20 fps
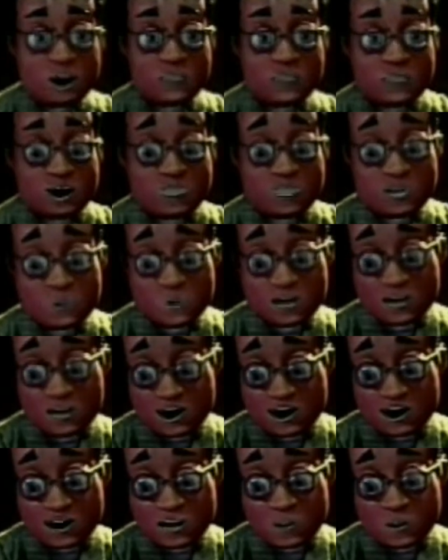life is going
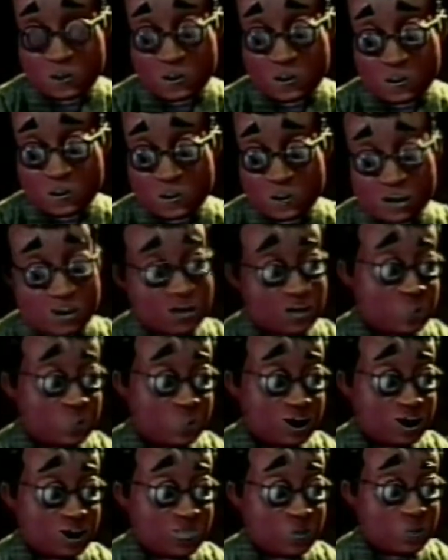to end. And you know
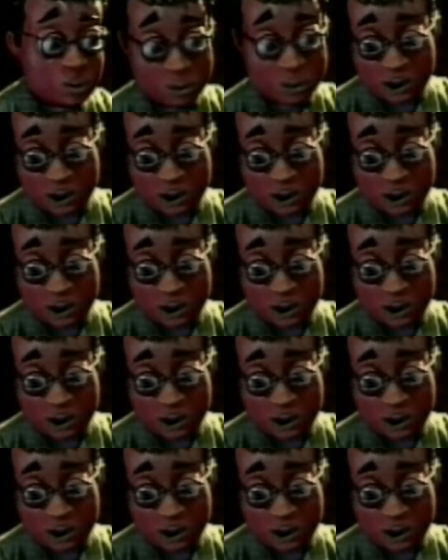what?